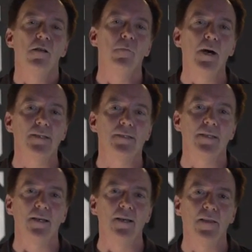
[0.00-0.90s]
But
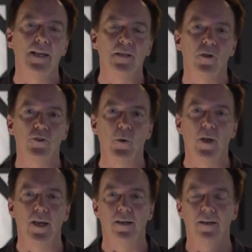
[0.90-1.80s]
uh, I think it's also
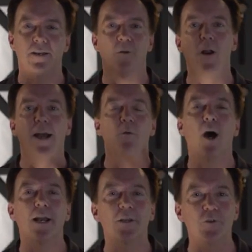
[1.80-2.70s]
a, an
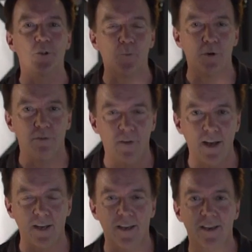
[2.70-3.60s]
ironic sort of
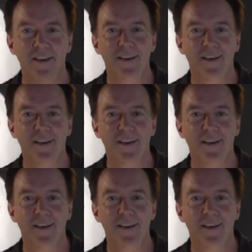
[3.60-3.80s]
prophetic